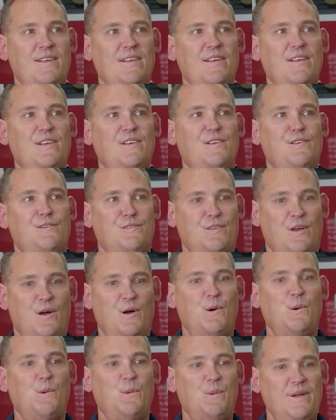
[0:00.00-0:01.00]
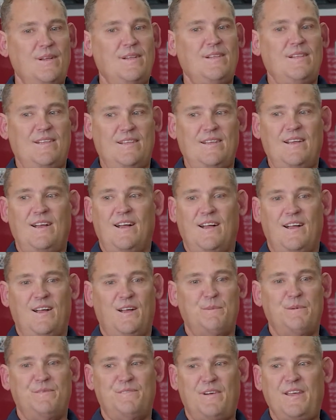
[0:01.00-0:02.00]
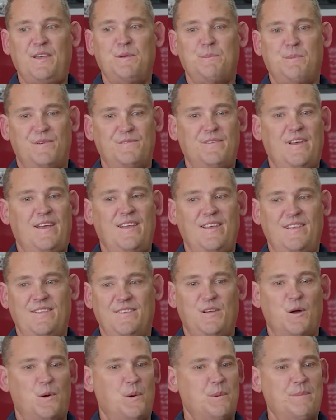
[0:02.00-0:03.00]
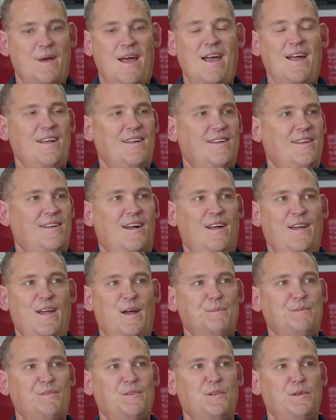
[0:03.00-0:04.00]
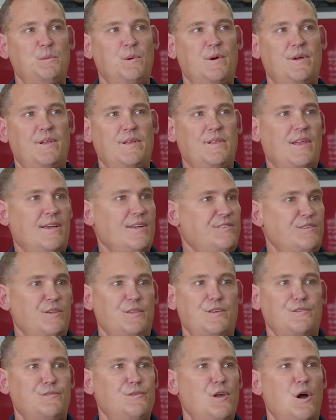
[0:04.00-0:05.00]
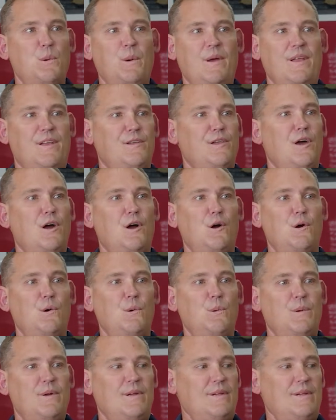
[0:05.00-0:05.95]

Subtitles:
Right. So if I could prevent it going back, I absolutely would. And like I said, there's no way to know.